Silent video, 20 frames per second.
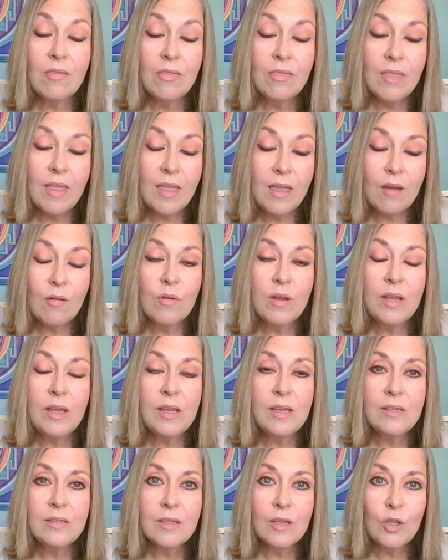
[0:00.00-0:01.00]
there
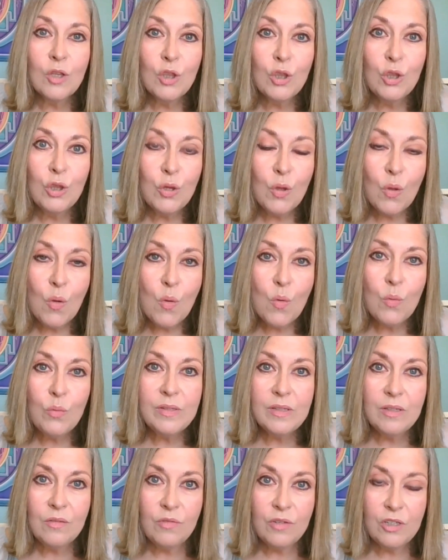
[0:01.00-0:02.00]
is no
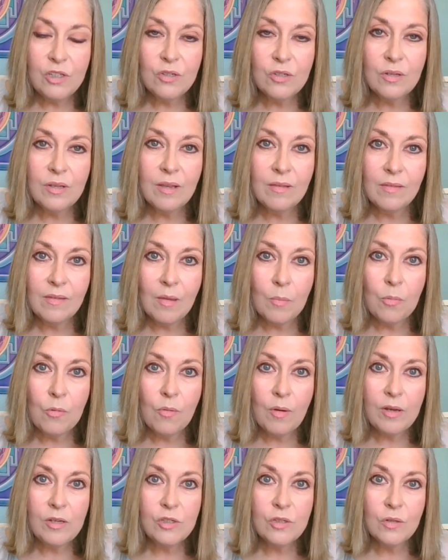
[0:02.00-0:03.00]
division and
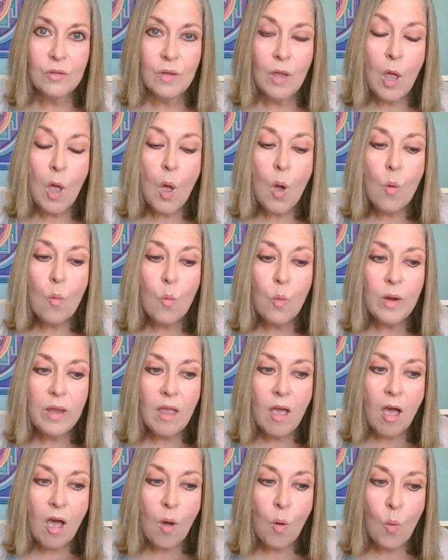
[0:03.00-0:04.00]
separation. We
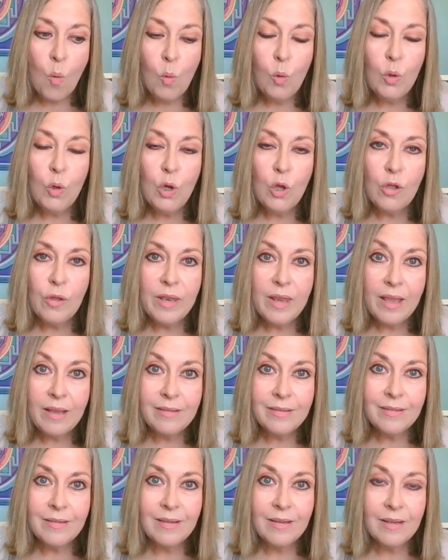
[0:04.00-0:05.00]
are all
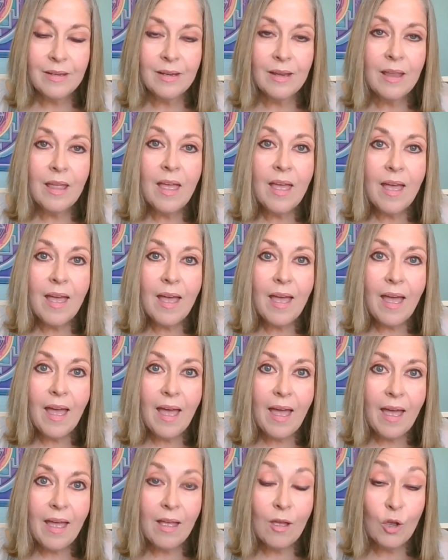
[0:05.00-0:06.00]
connected
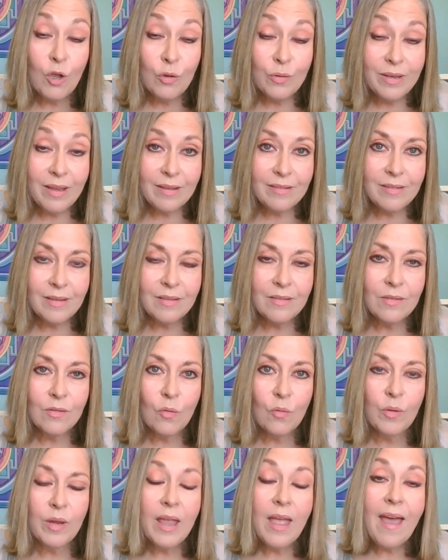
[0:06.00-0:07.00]

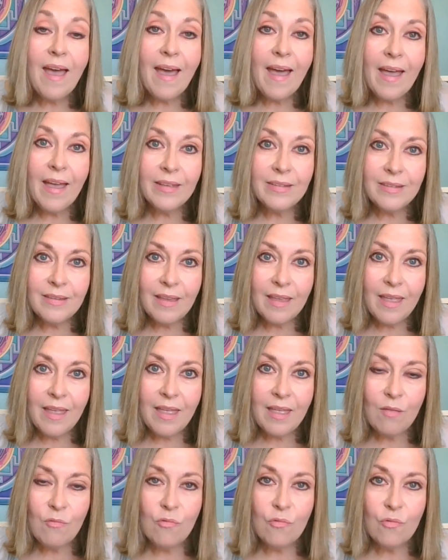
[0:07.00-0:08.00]
at
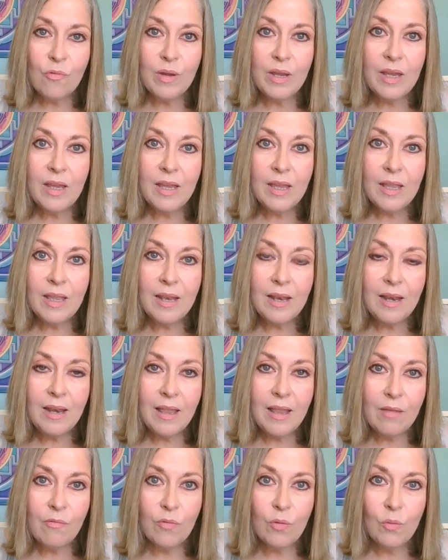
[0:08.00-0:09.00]
every
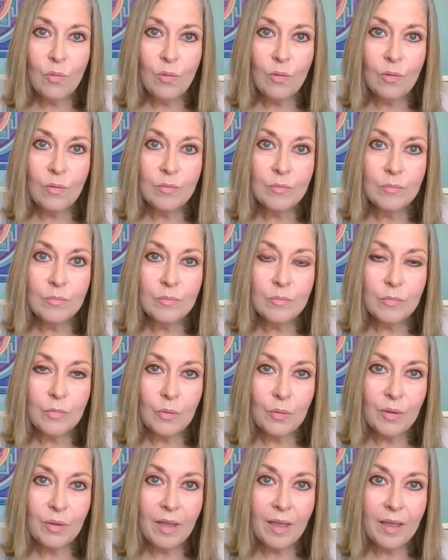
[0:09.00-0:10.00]
level.
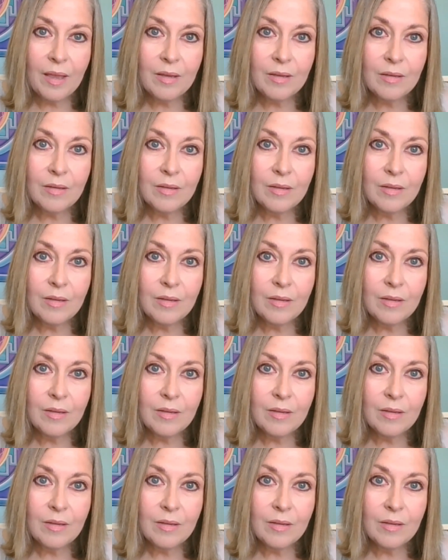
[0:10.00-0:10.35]
Okay.